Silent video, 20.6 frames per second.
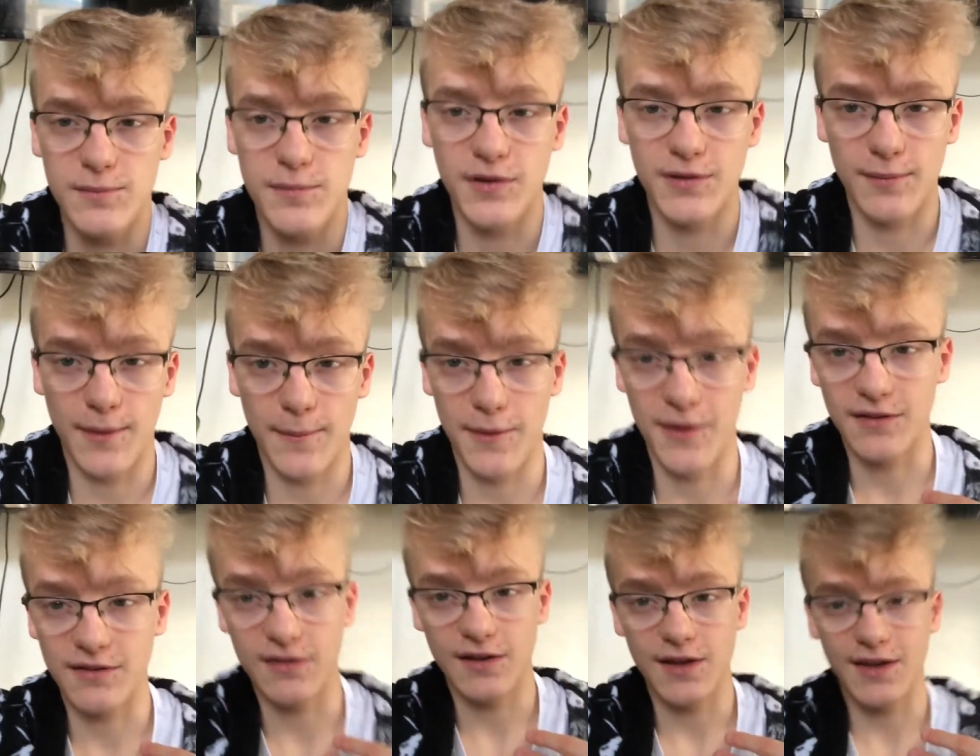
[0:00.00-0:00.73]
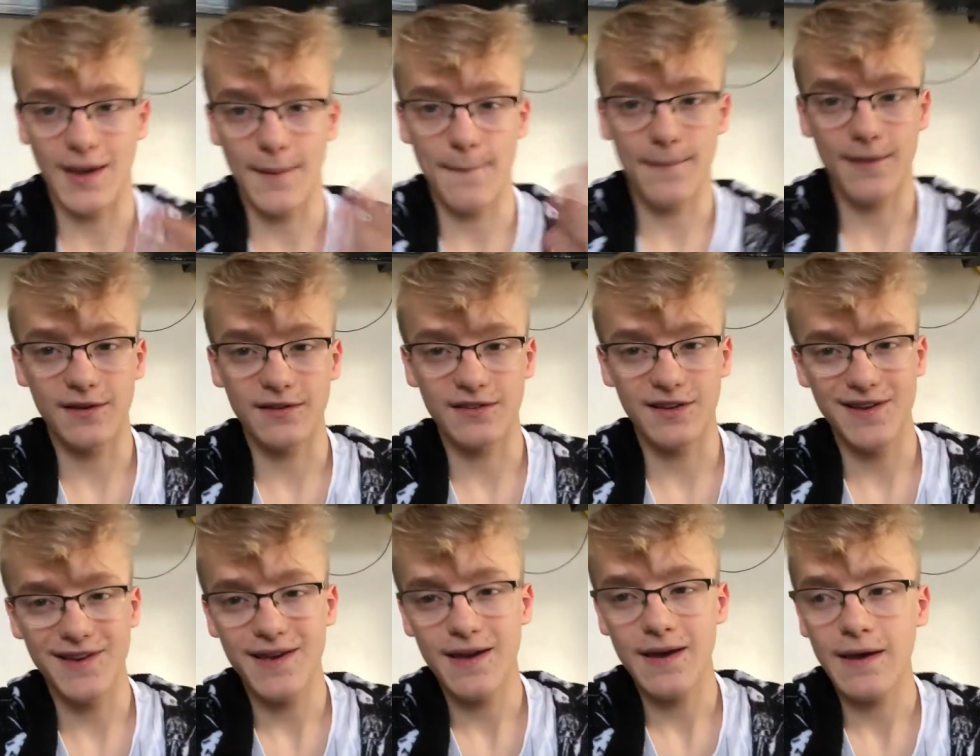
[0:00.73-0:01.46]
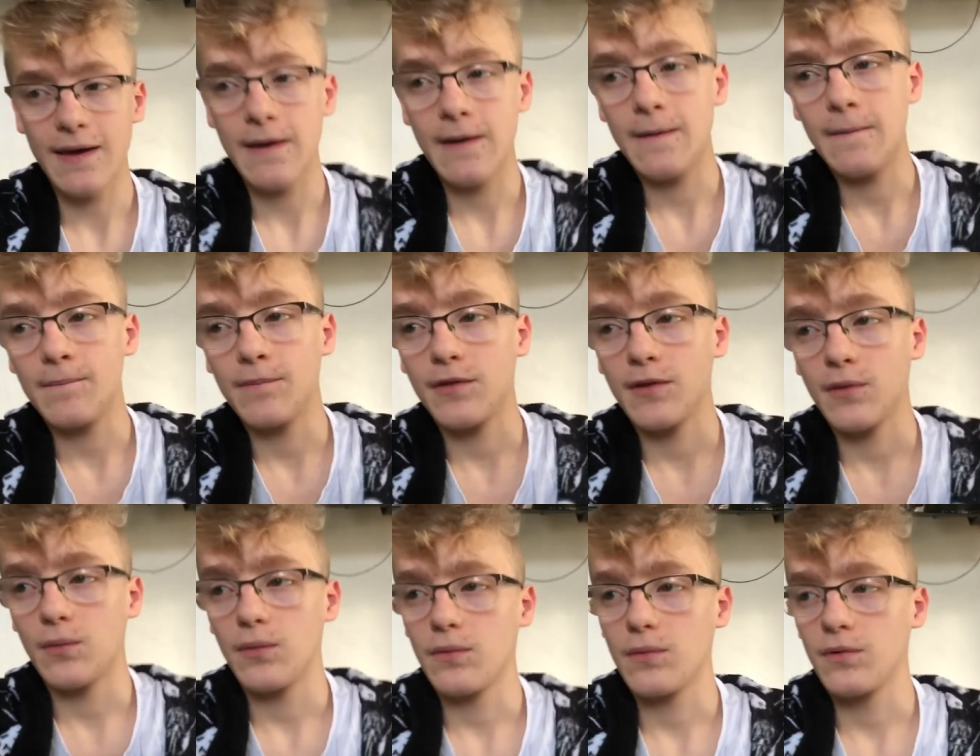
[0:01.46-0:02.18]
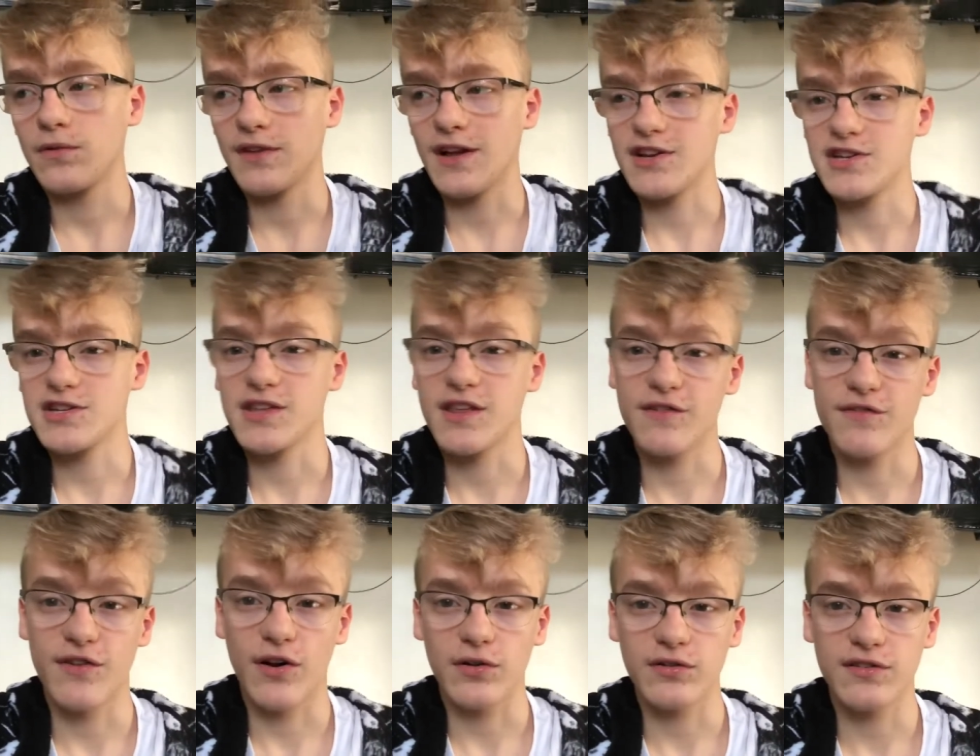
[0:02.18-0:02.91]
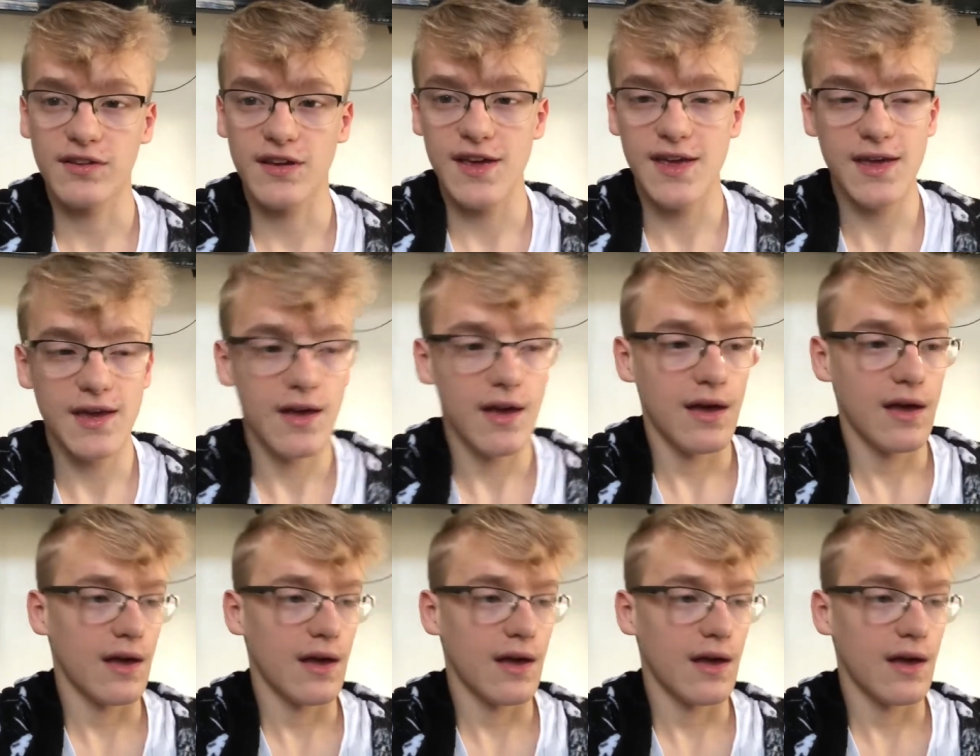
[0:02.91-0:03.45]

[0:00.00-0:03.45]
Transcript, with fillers: building my PC, game PC, was actually faulty.